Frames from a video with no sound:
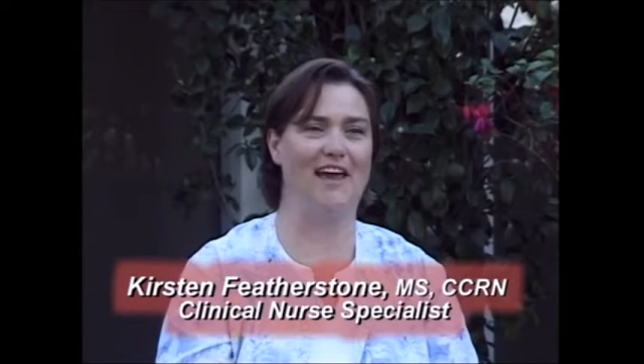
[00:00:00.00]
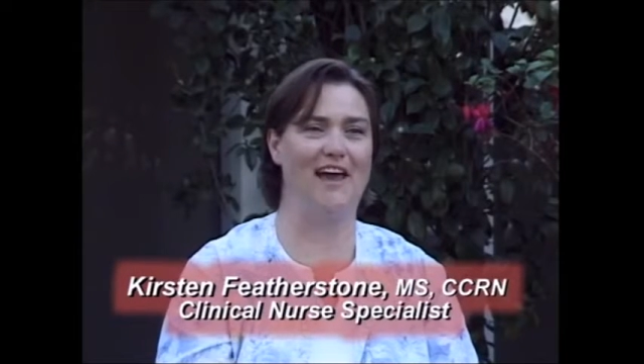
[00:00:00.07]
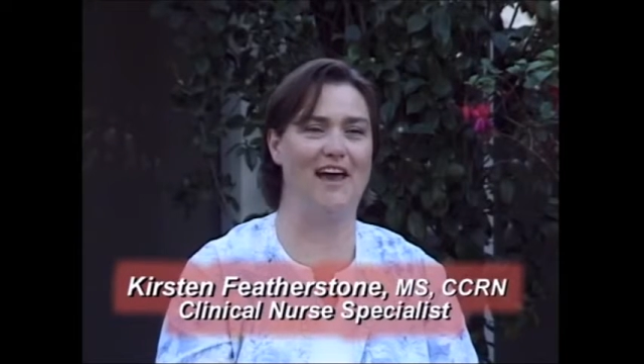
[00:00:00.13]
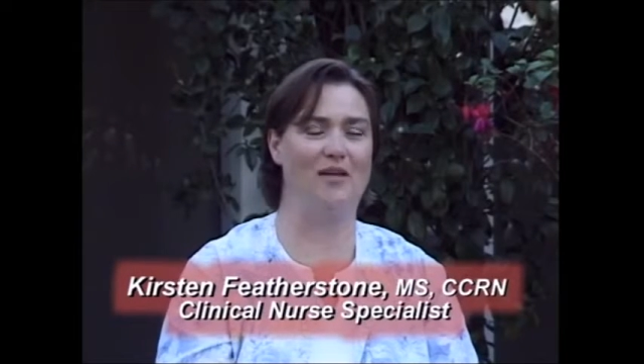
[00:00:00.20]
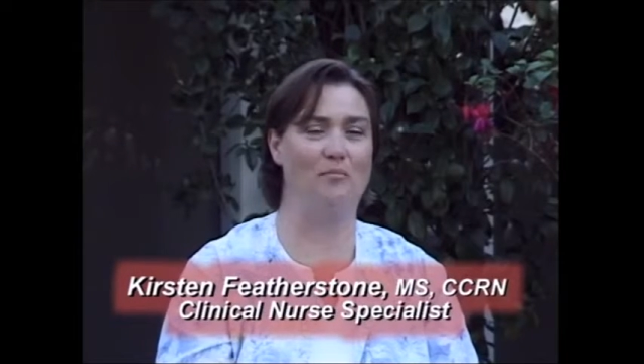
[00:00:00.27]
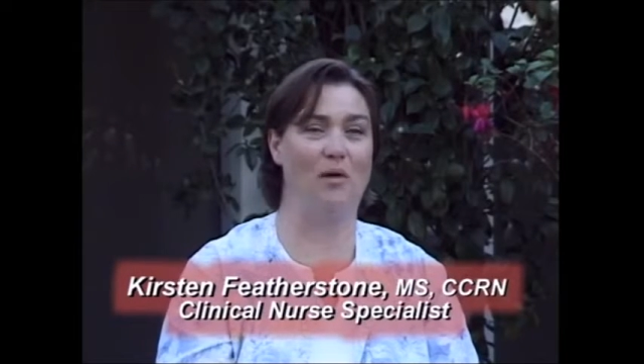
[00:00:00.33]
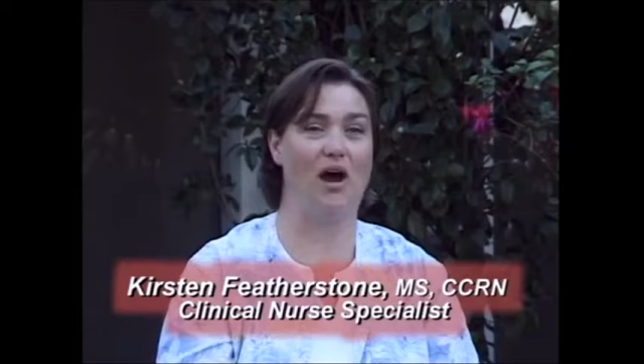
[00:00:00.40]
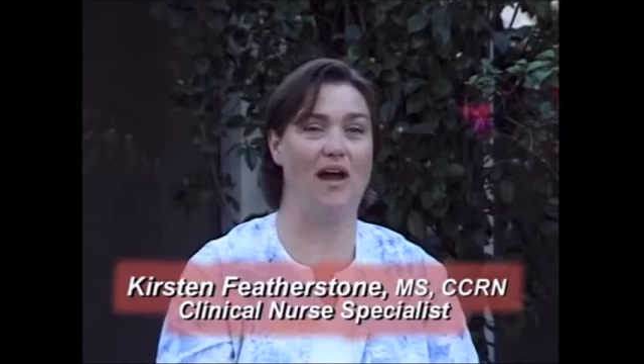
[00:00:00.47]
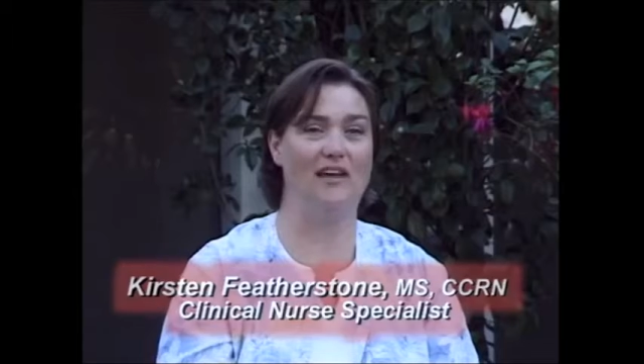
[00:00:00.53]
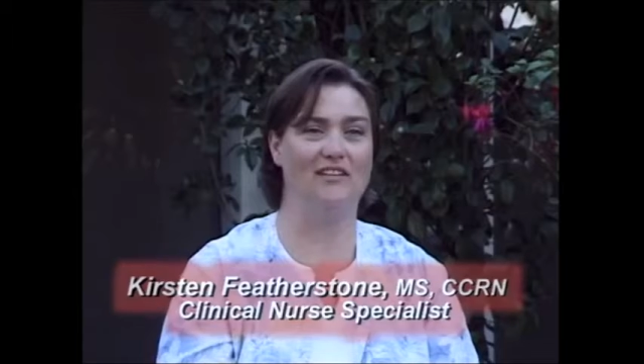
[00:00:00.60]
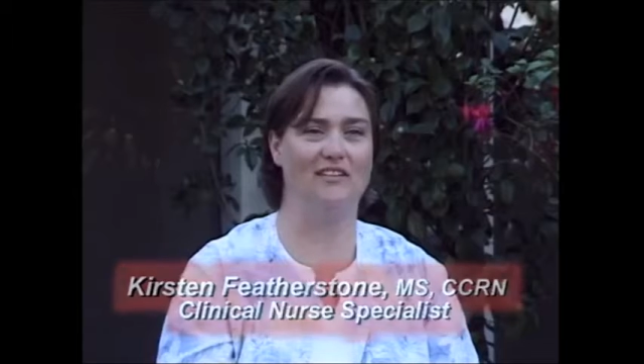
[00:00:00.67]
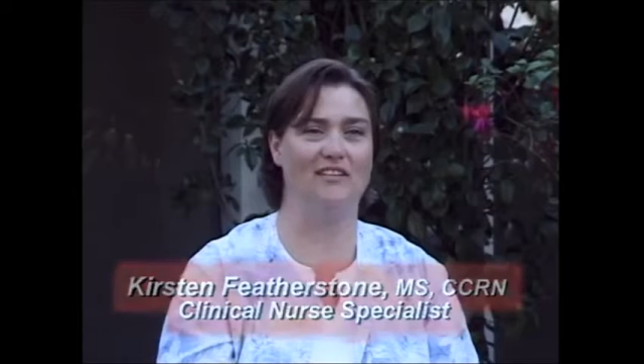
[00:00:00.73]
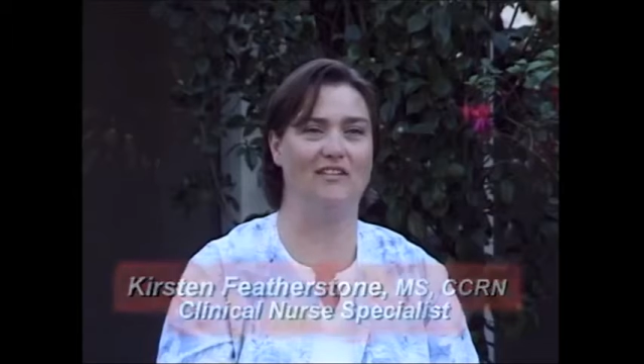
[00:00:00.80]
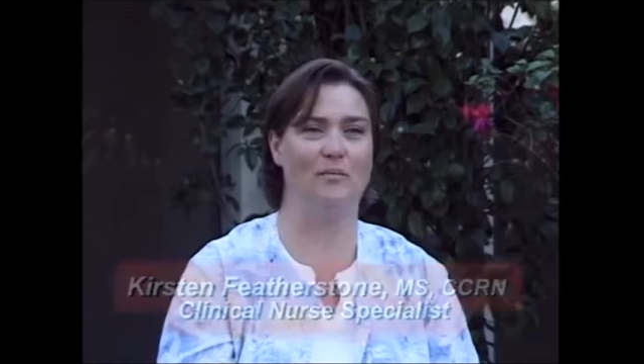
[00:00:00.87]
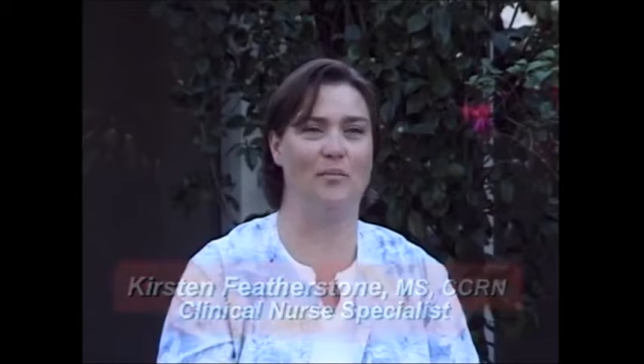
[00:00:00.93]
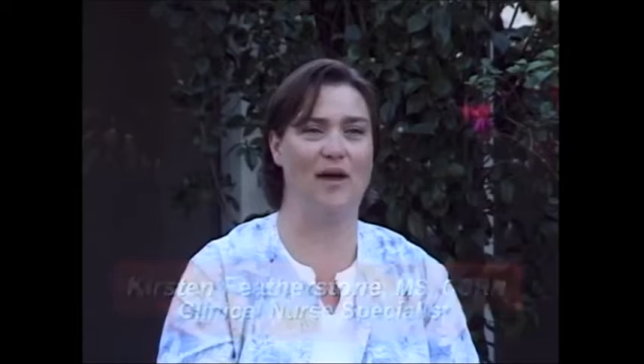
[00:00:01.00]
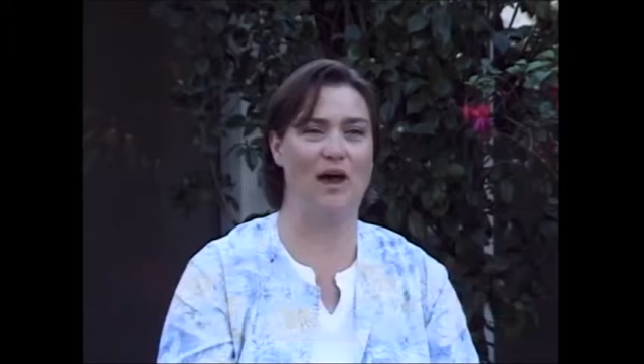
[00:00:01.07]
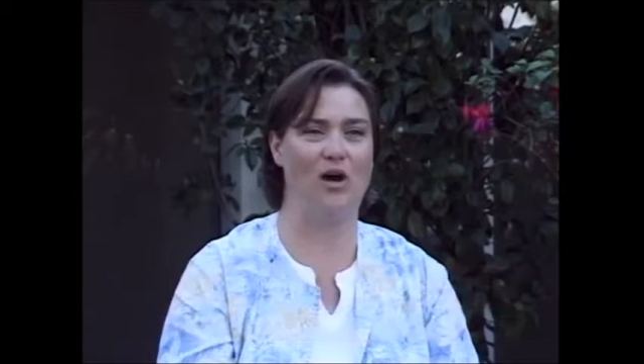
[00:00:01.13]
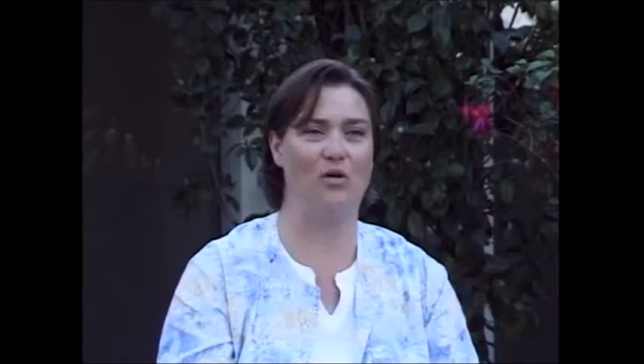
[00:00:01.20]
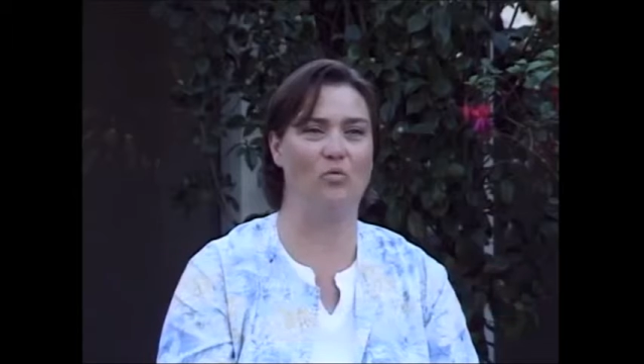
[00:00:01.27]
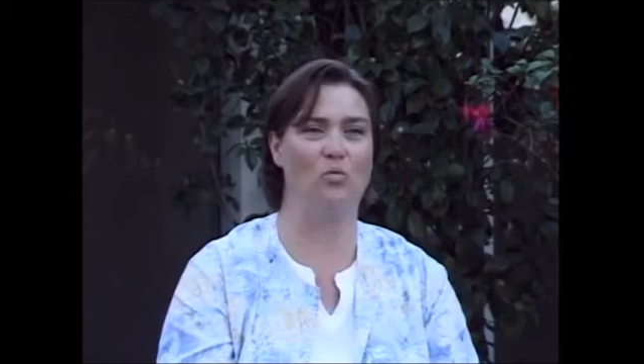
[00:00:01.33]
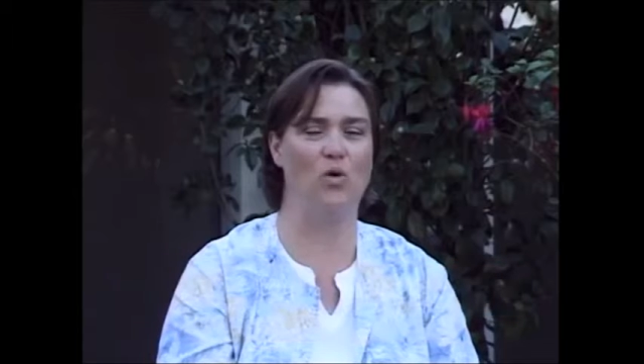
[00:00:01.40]
and biases
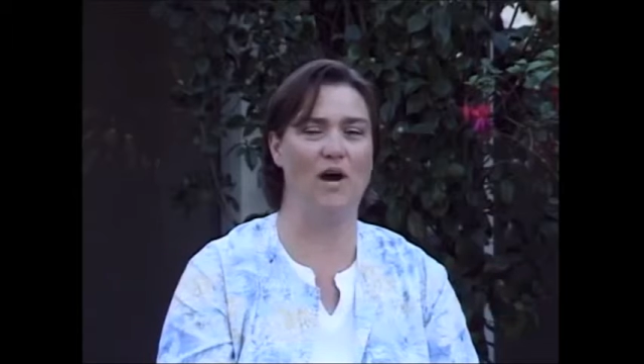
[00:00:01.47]
about